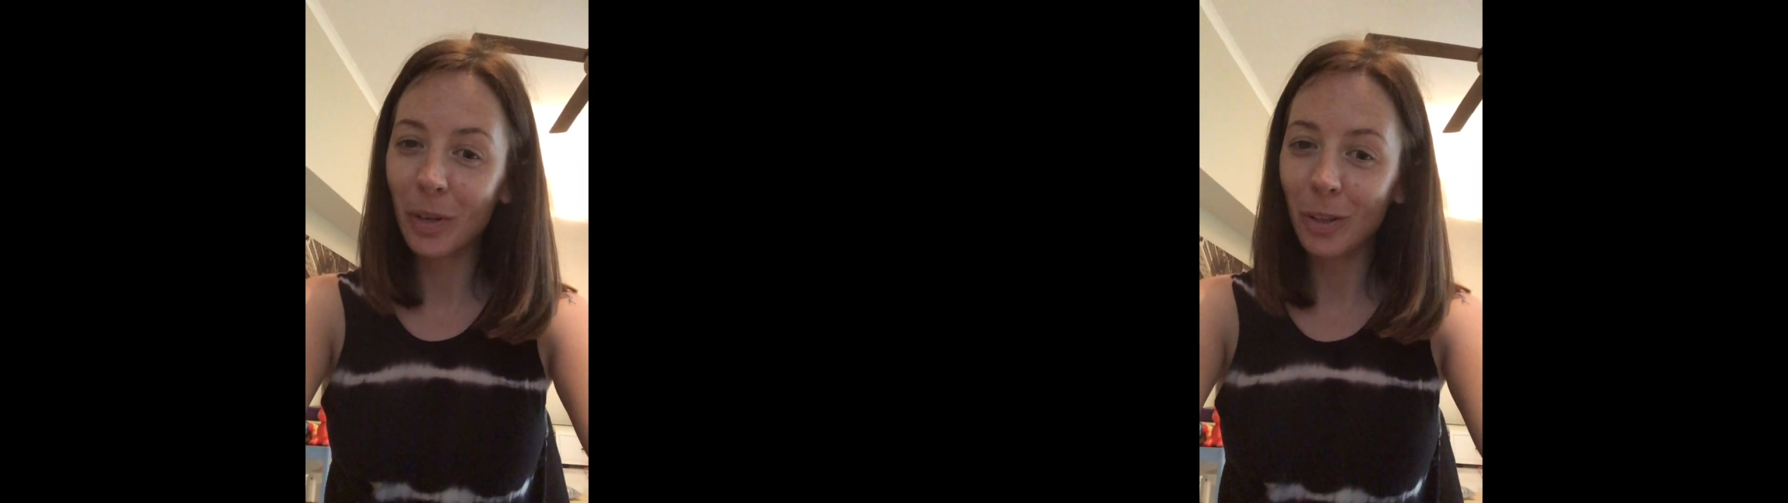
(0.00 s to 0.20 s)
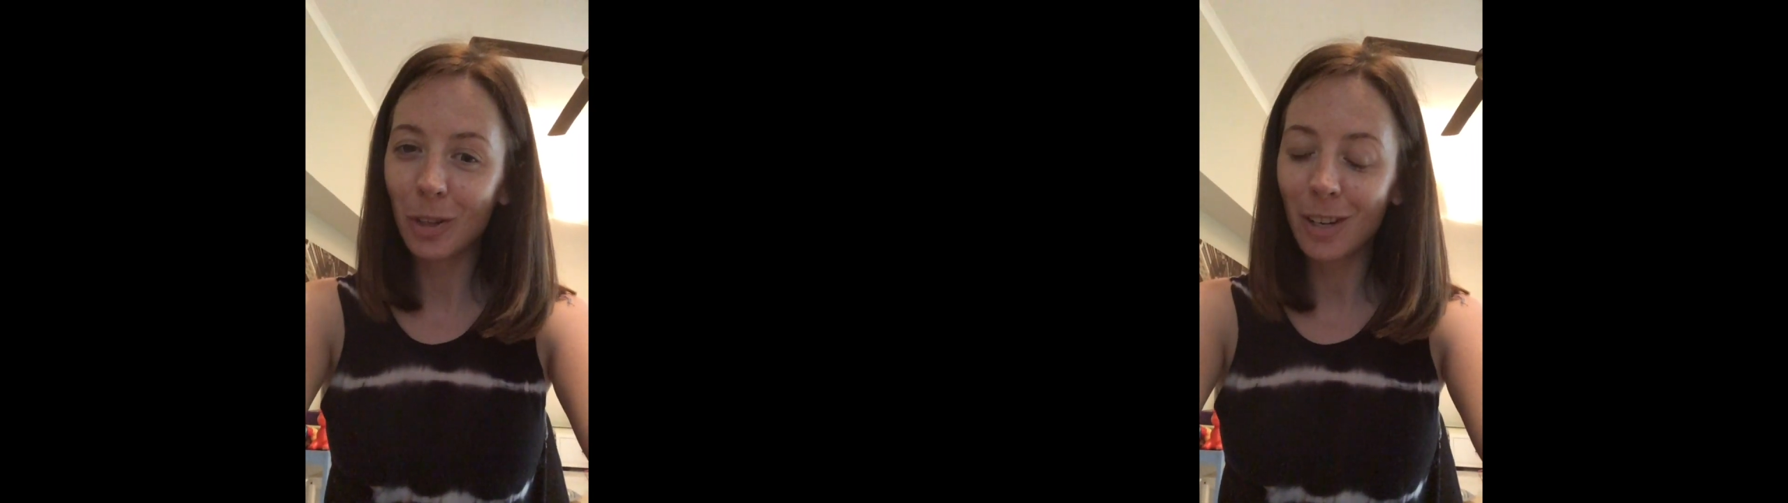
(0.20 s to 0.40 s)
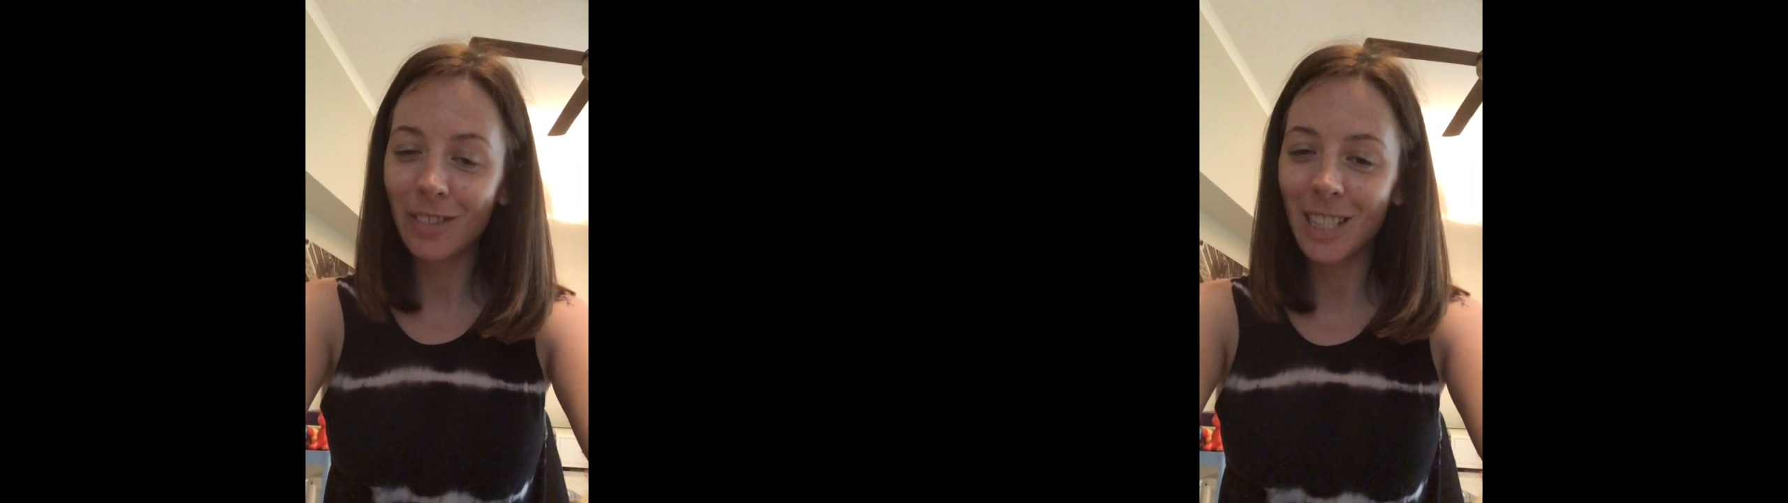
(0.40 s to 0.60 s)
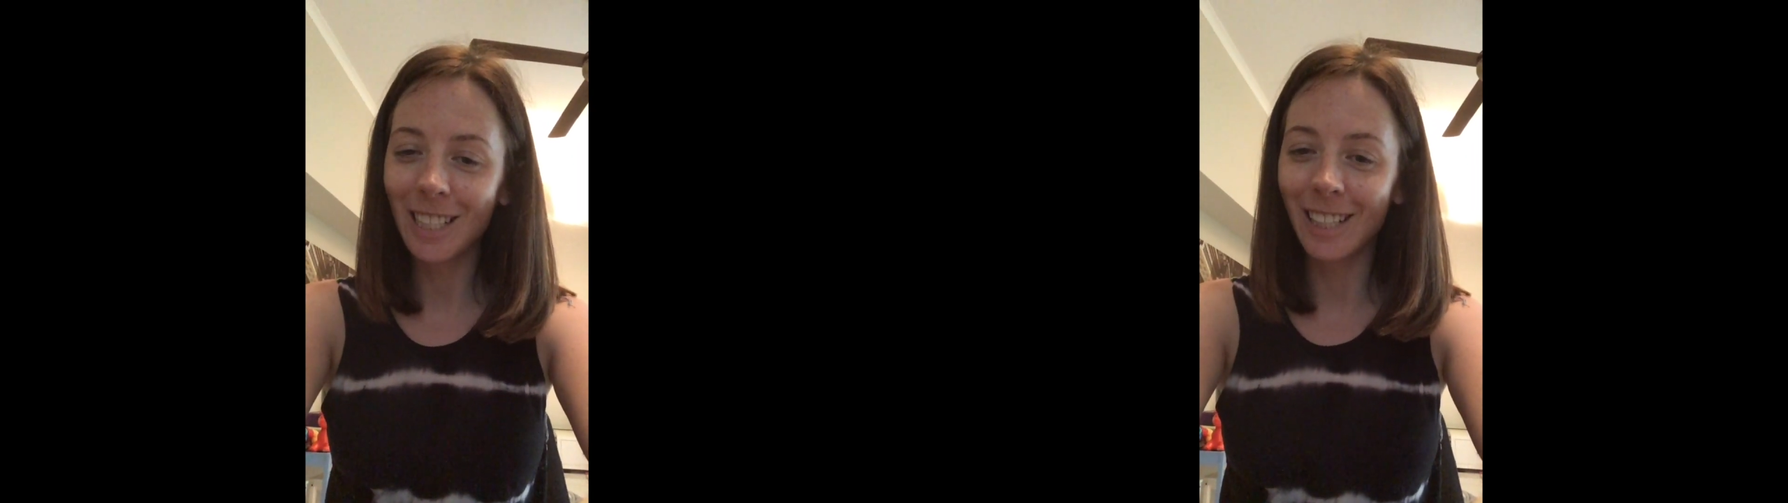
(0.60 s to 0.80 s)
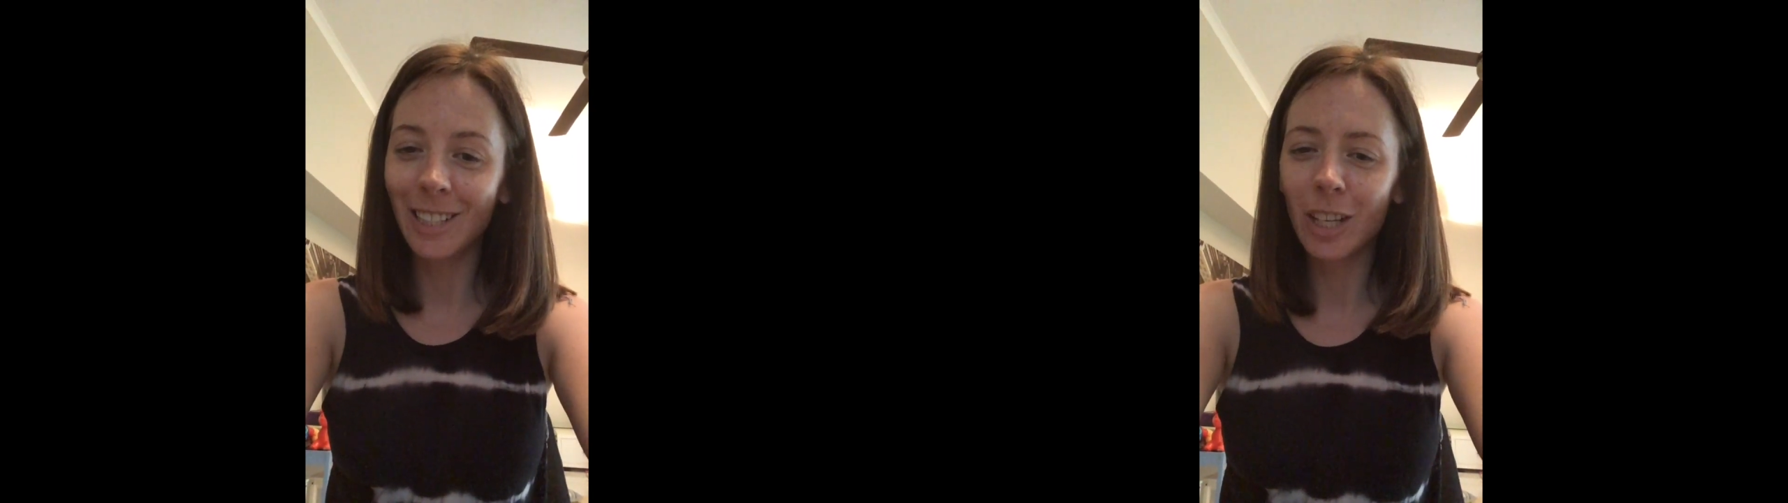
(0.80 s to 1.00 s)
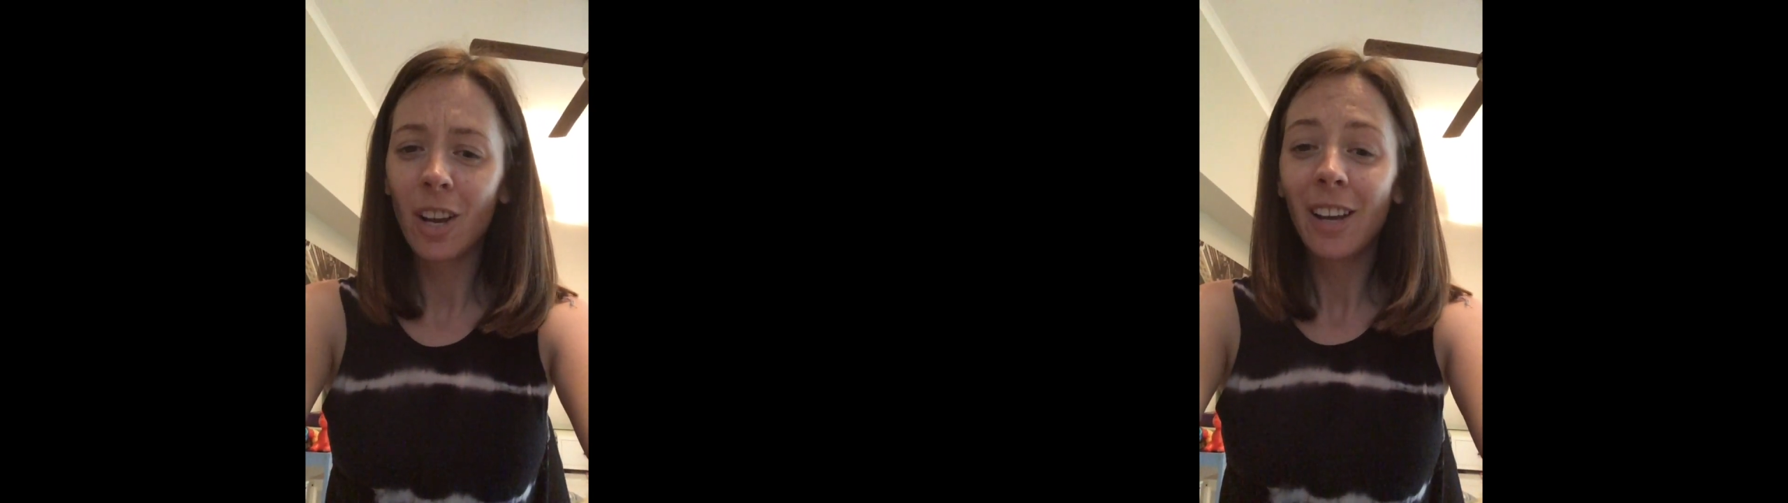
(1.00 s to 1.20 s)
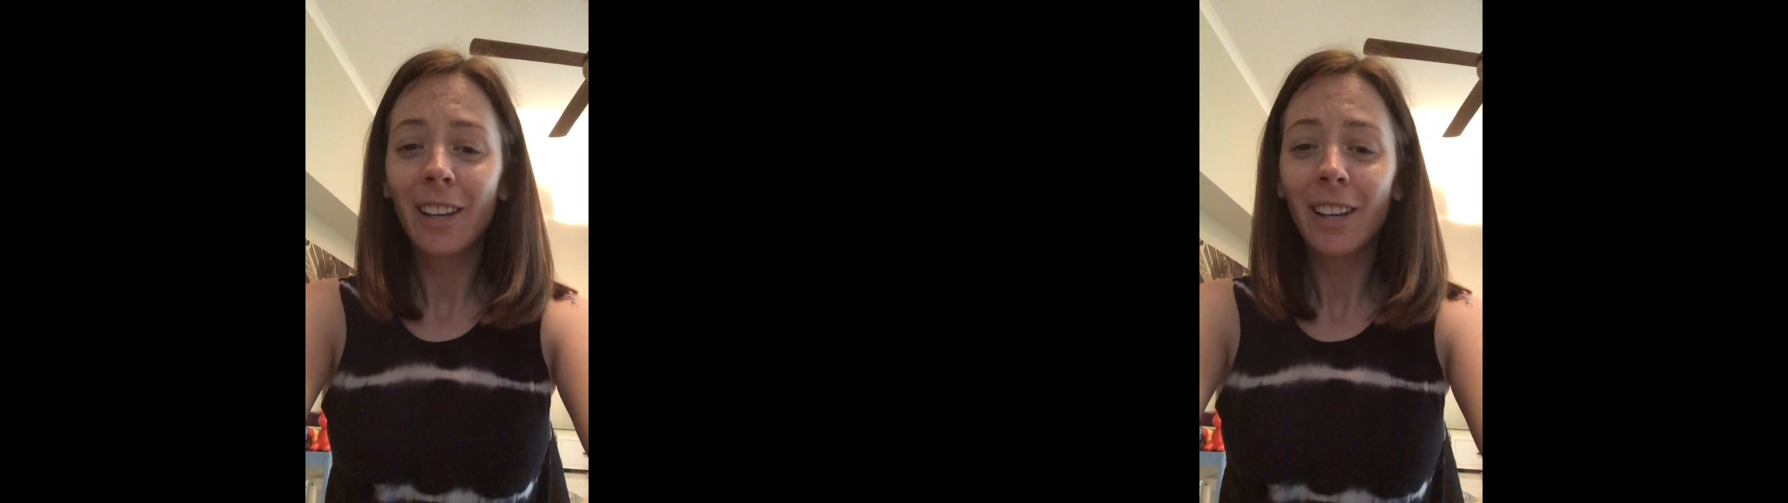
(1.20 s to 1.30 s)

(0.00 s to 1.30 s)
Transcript: with your cover stitch.